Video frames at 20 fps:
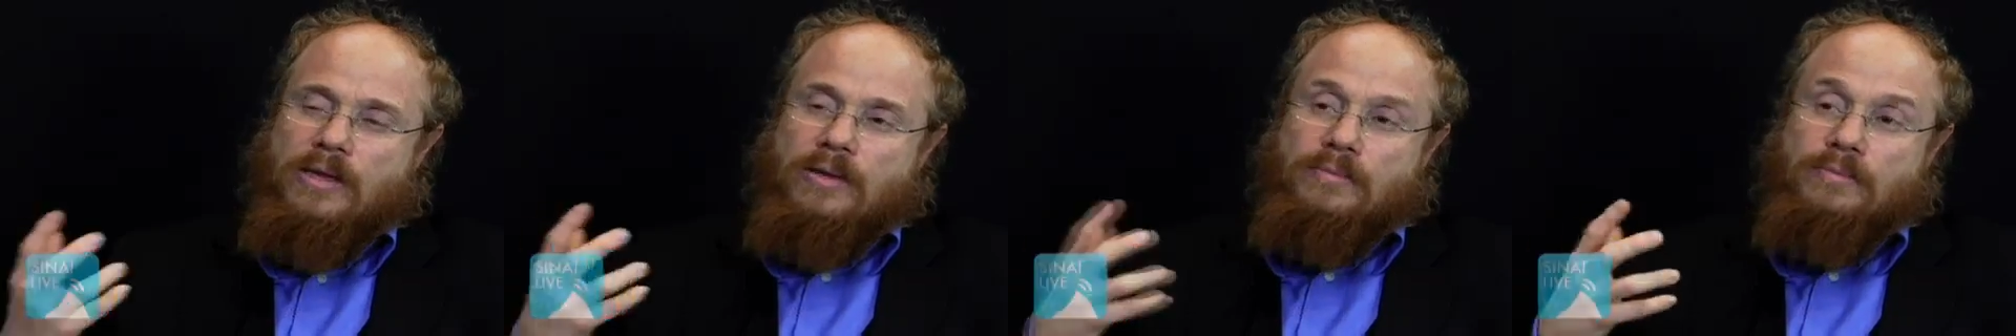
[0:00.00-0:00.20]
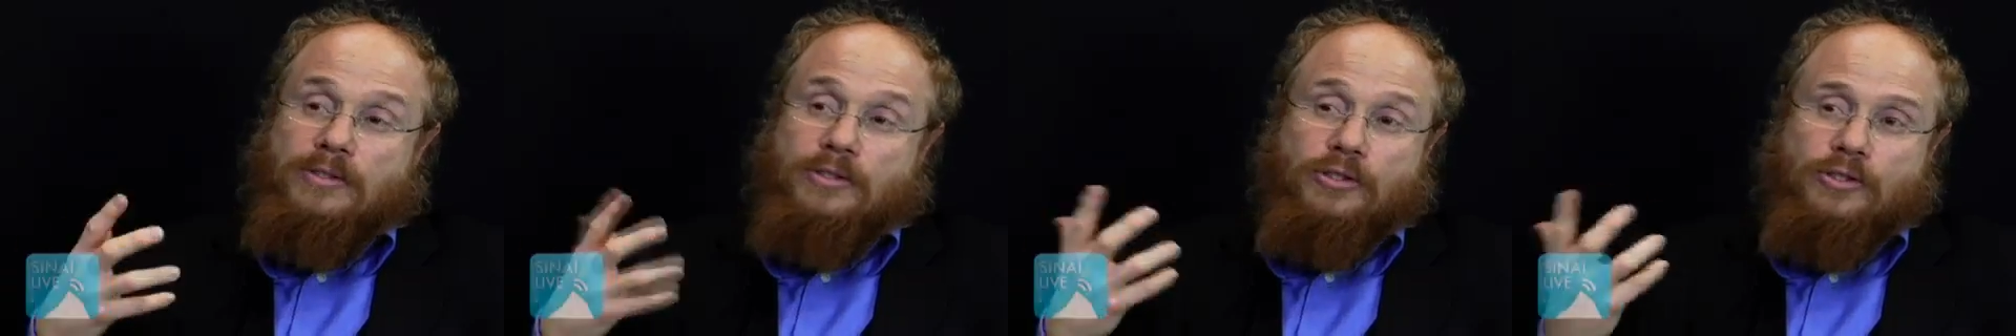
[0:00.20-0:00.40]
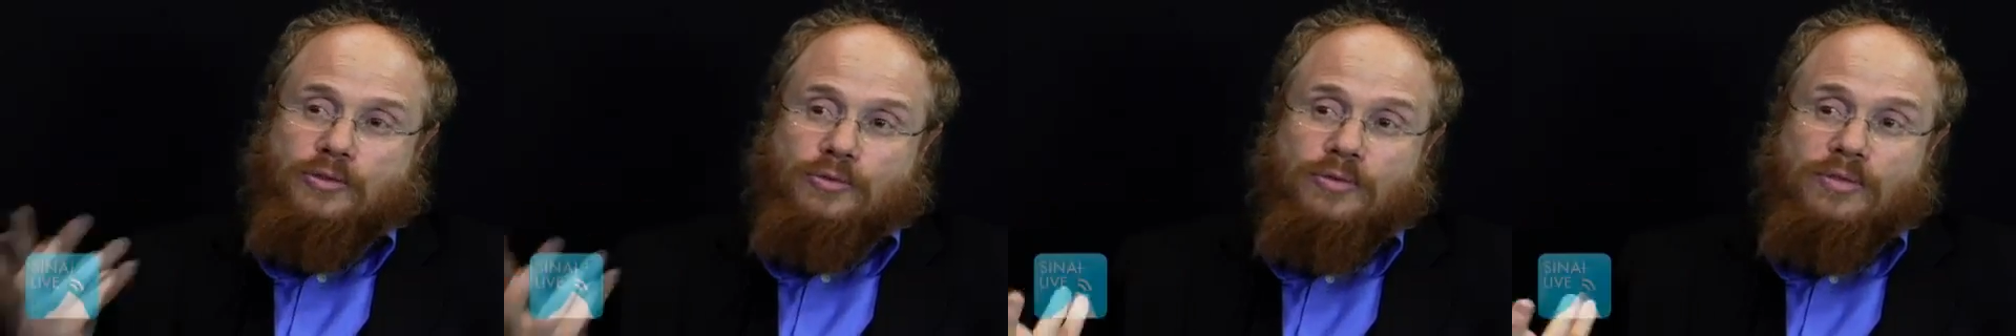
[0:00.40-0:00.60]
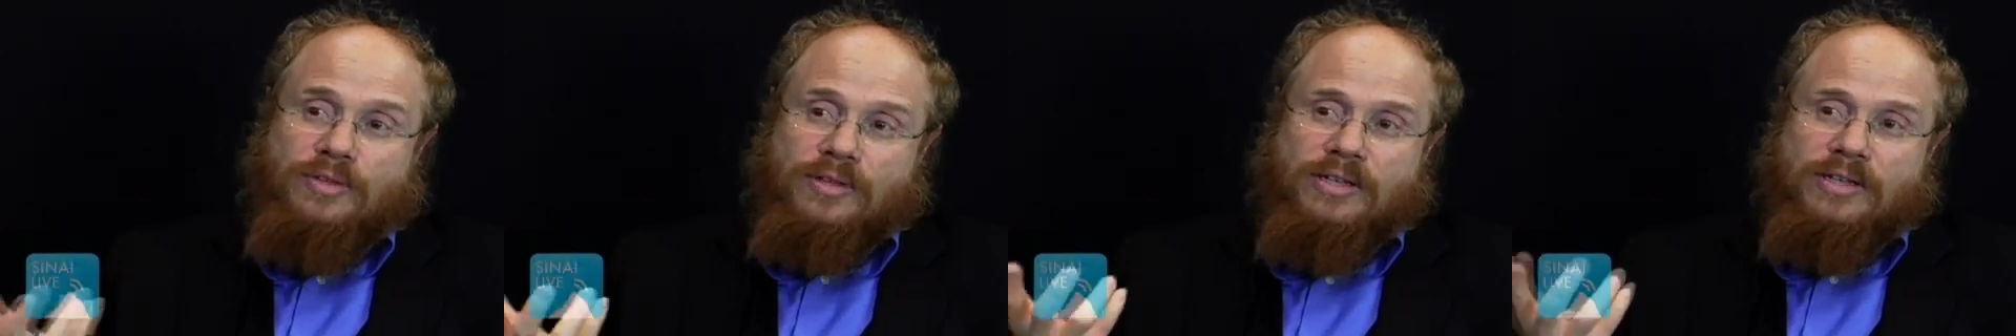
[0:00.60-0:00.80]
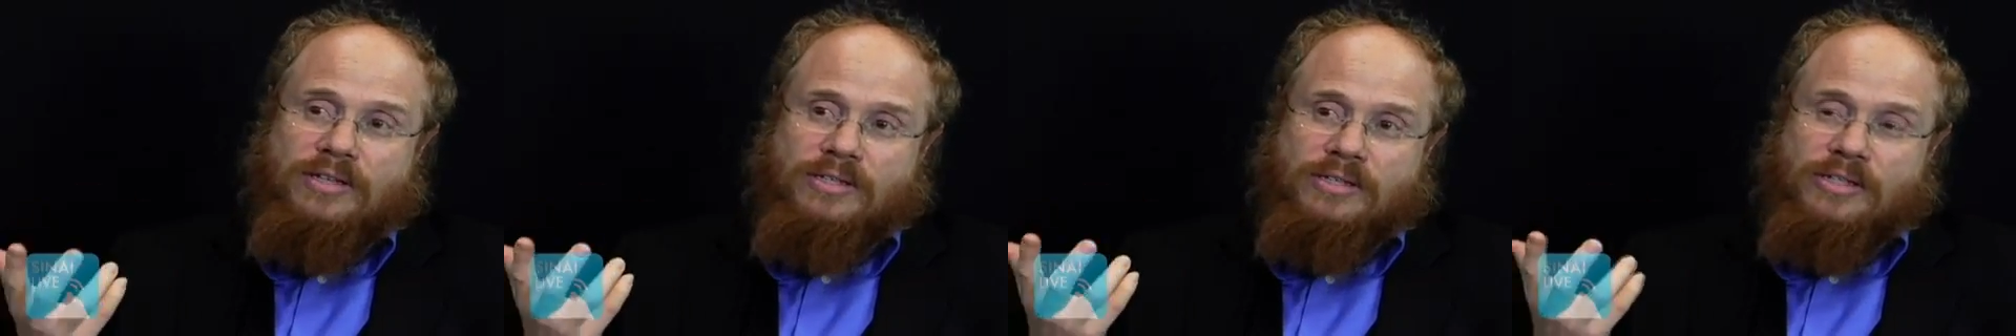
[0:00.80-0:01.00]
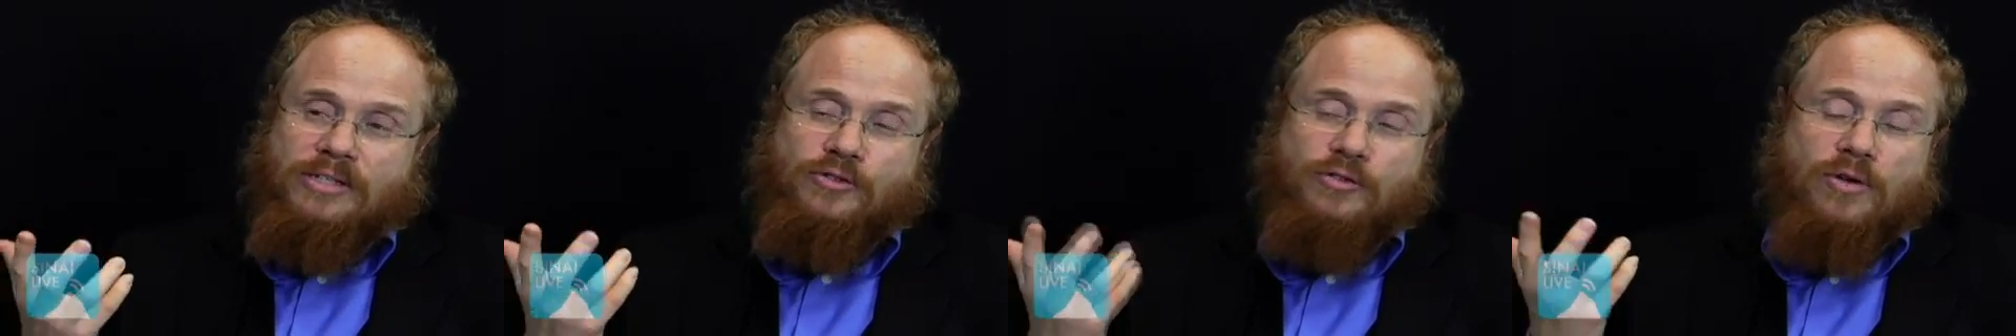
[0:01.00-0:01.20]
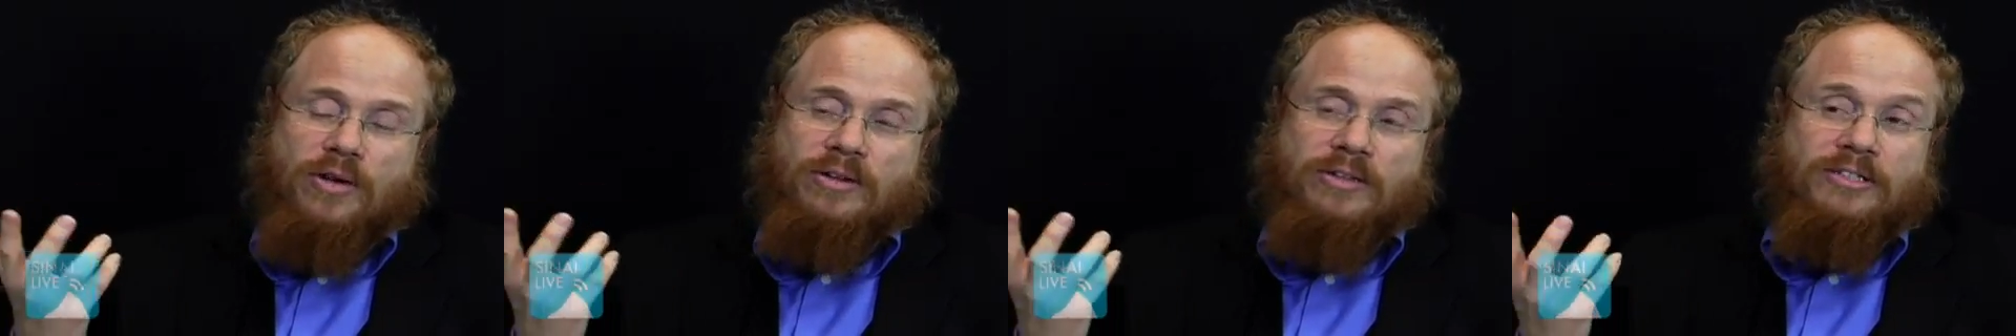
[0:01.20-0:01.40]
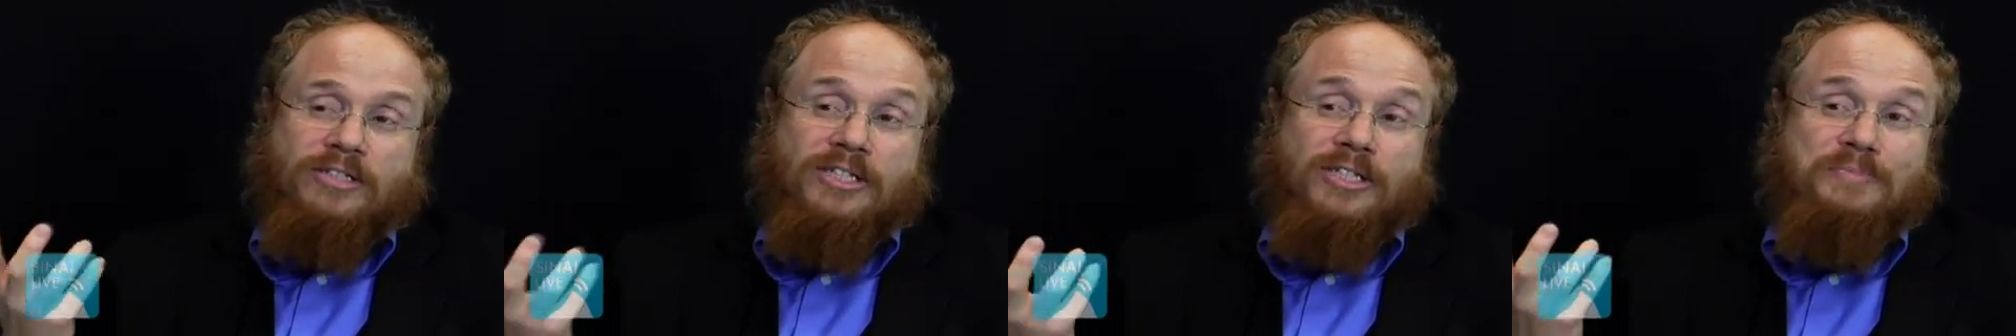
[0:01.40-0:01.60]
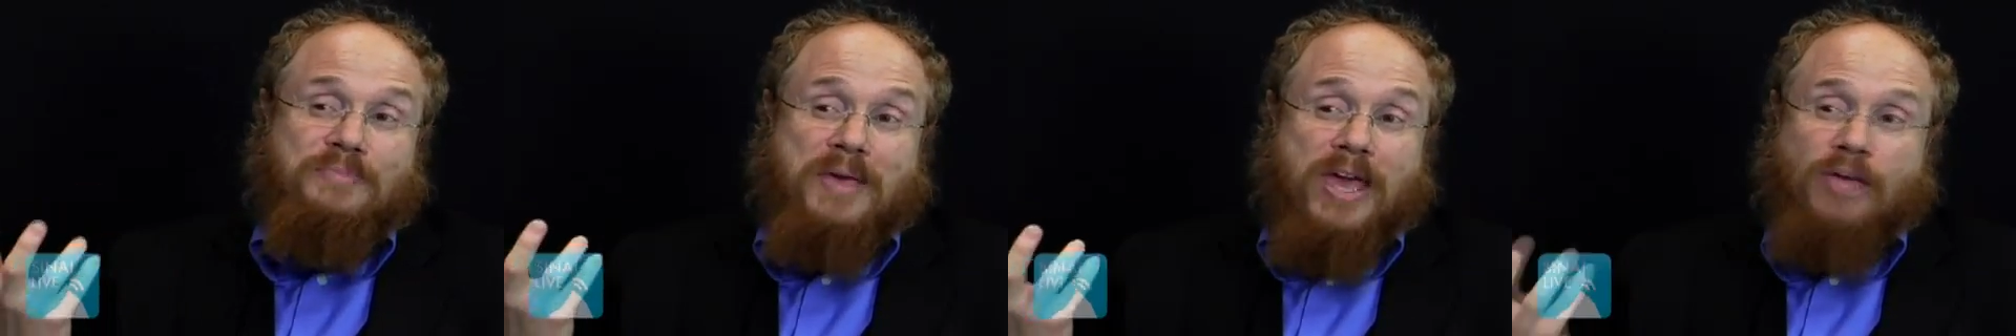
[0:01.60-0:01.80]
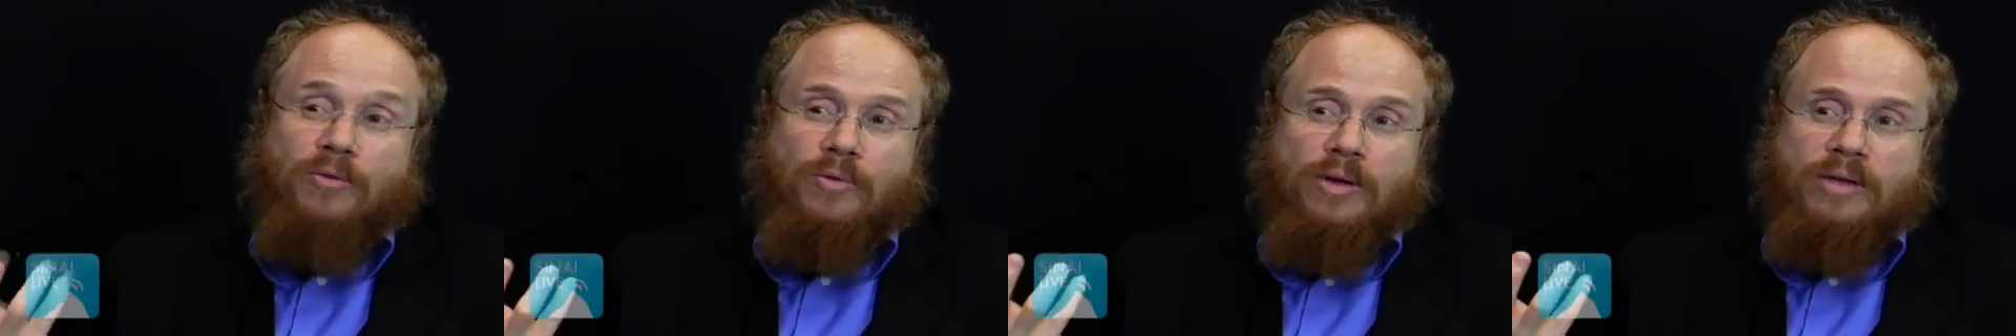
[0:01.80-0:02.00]
But the truth is, as drunk as this
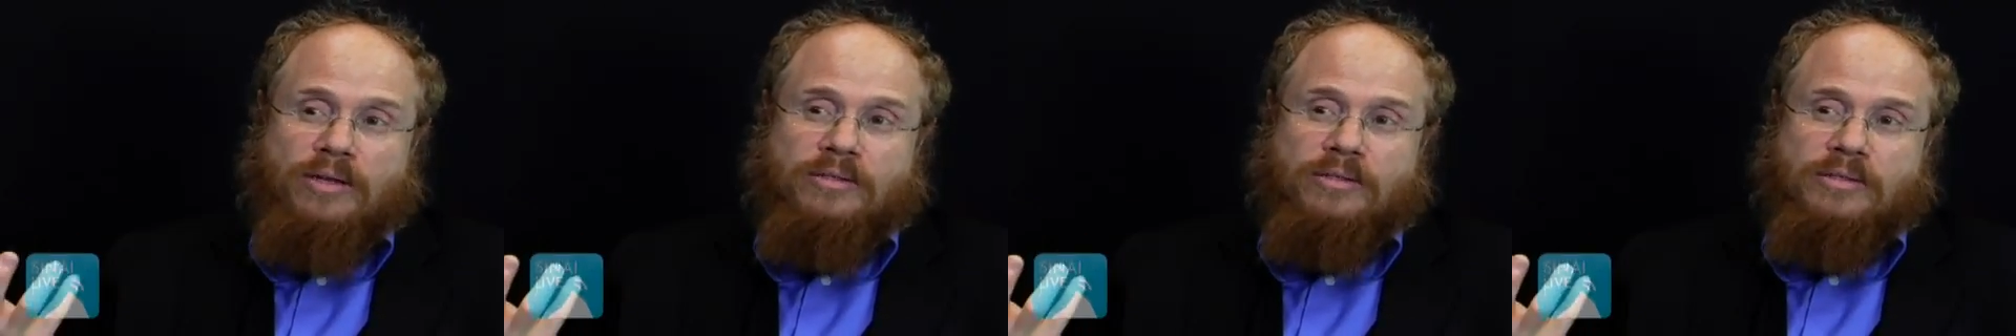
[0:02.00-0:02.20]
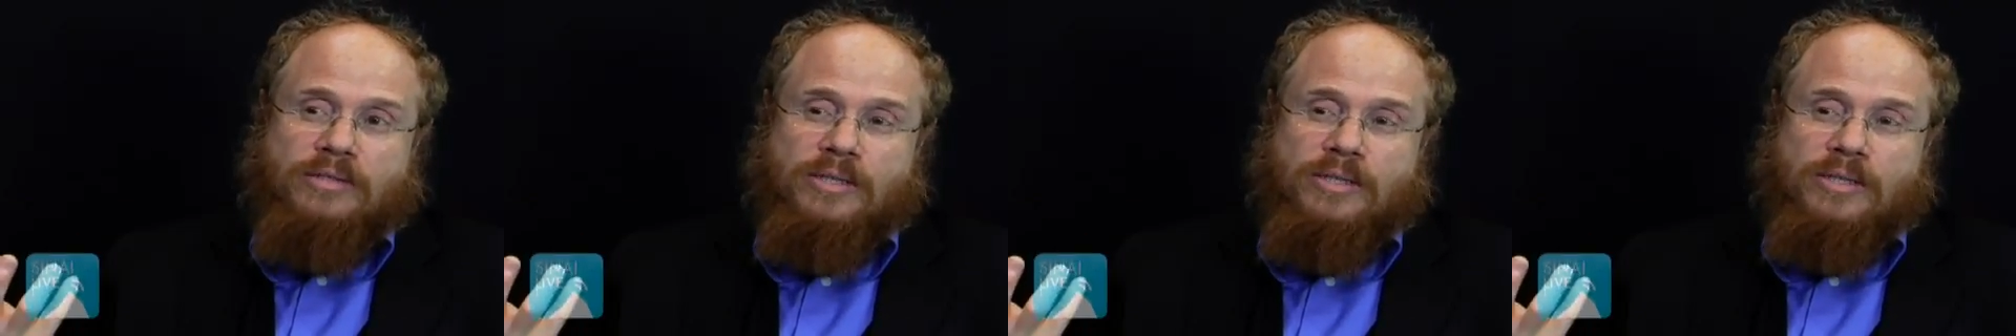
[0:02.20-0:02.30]
man was,